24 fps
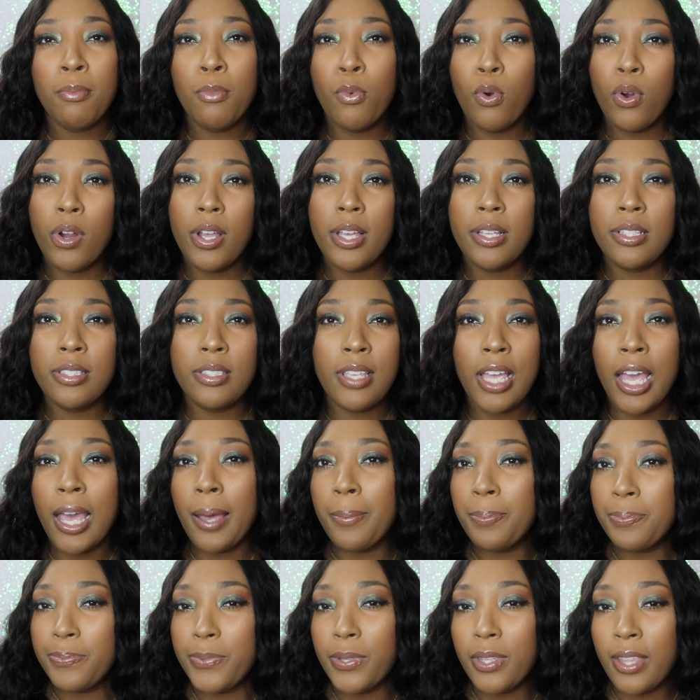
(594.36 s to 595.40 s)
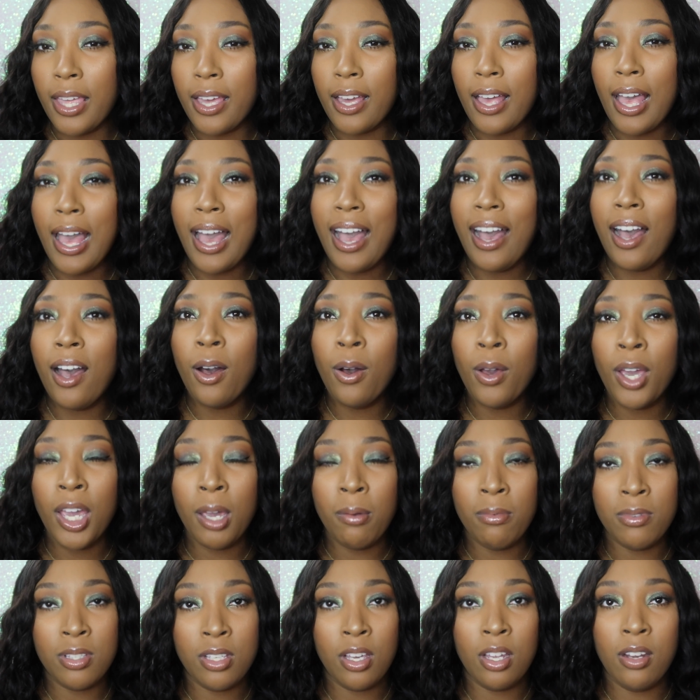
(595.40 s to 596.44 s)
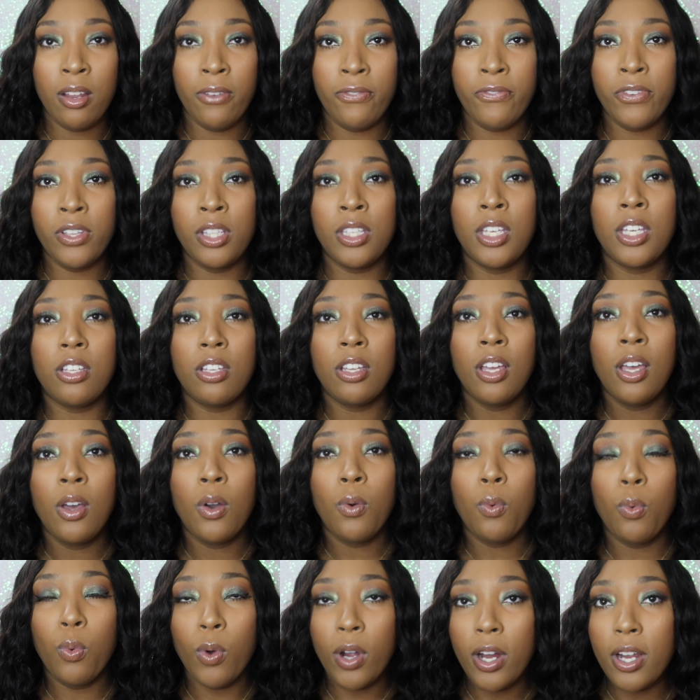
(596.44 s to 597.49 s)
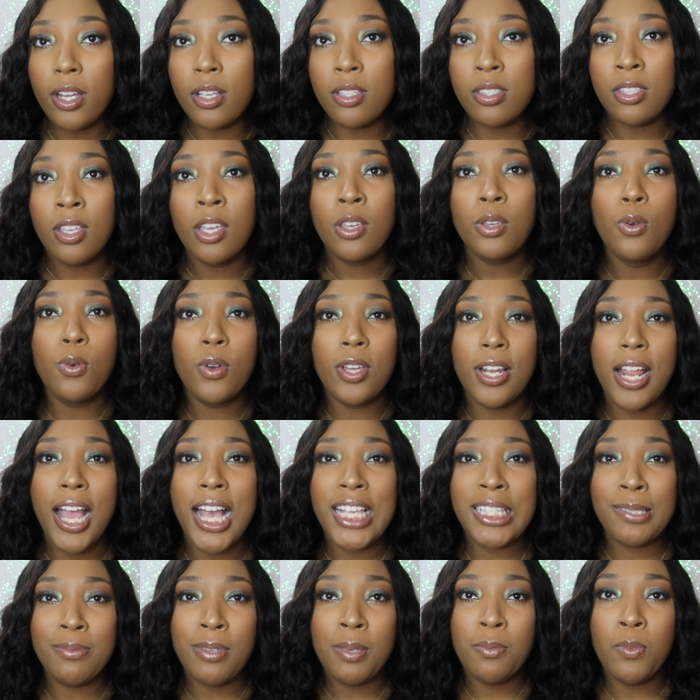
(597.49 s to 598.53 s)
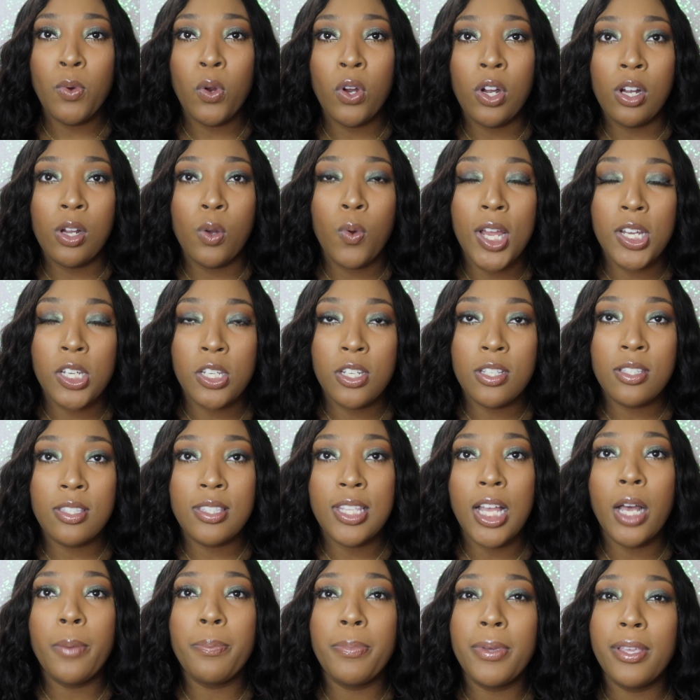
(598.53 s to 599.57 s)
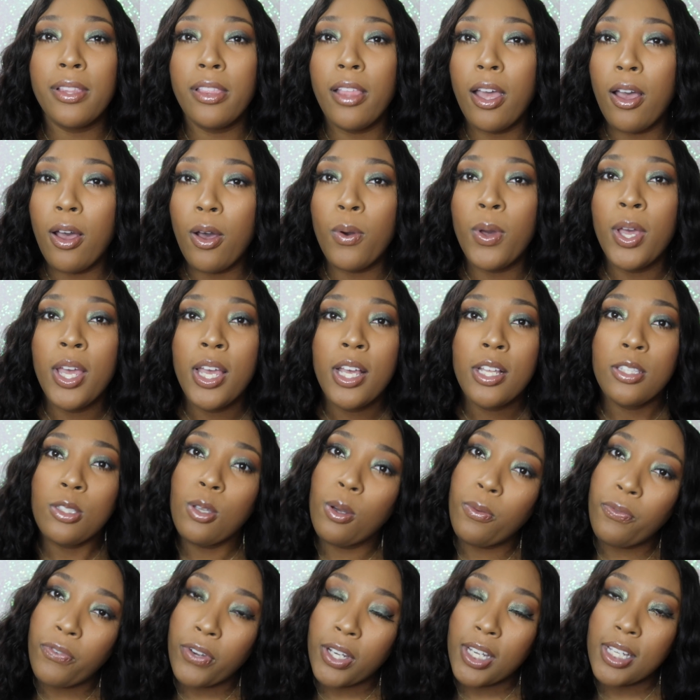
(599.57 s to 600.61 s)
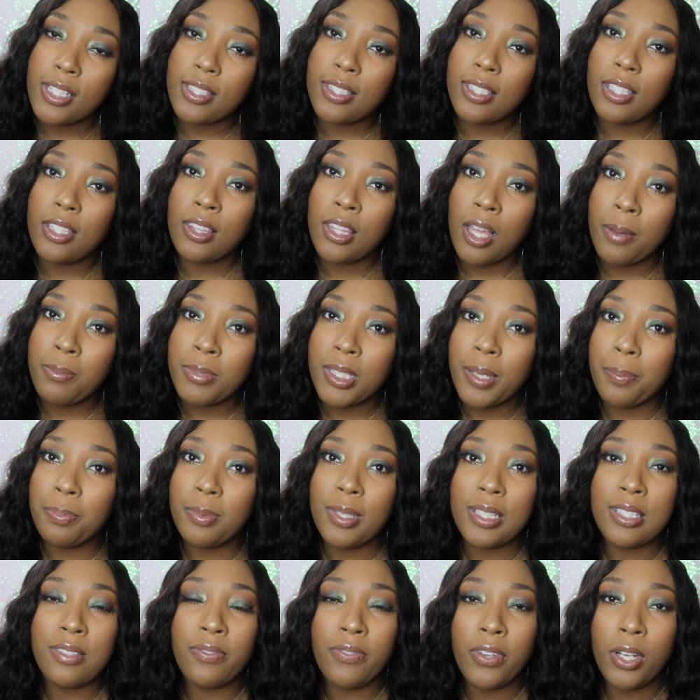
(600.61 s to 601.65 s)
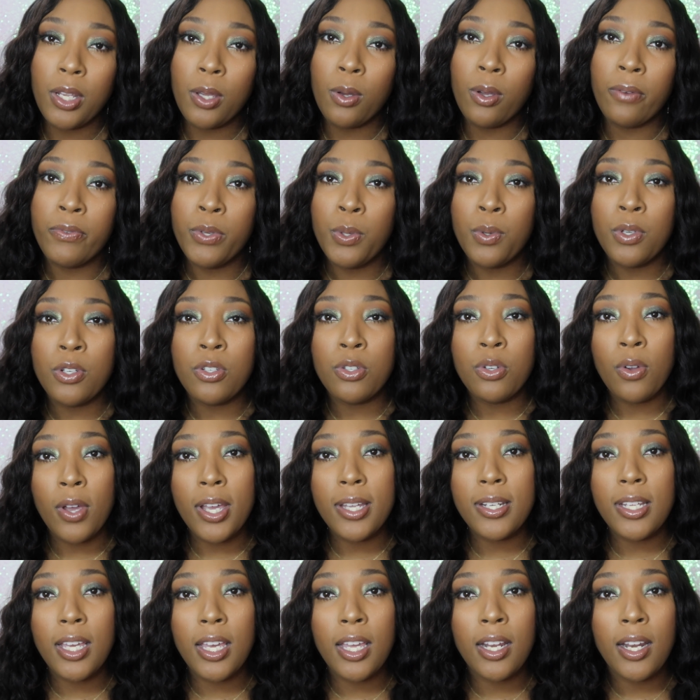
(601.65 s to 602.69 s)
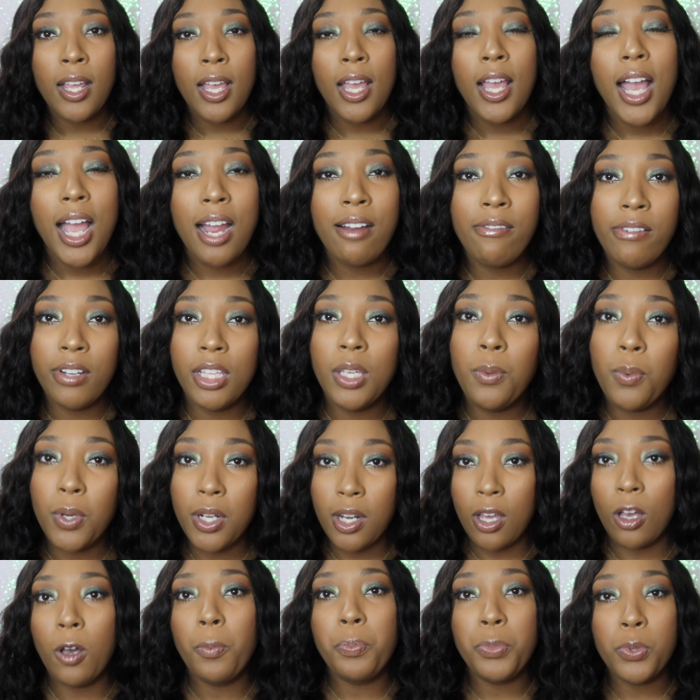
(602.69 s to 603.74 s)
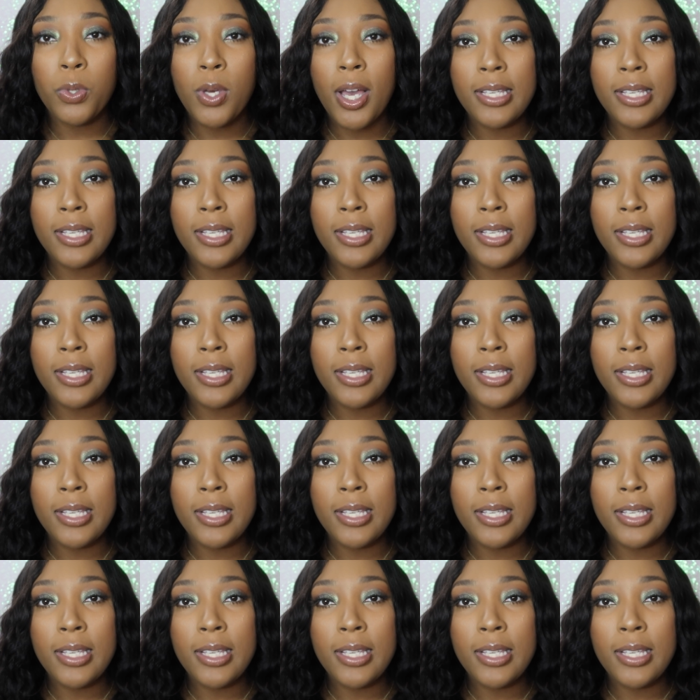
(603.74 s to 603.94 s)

more in depth, like how Amazon affiliate works, you can ask me more questions down below. Don't forget to thumbs up this video if you enjoyed it. I really want to help you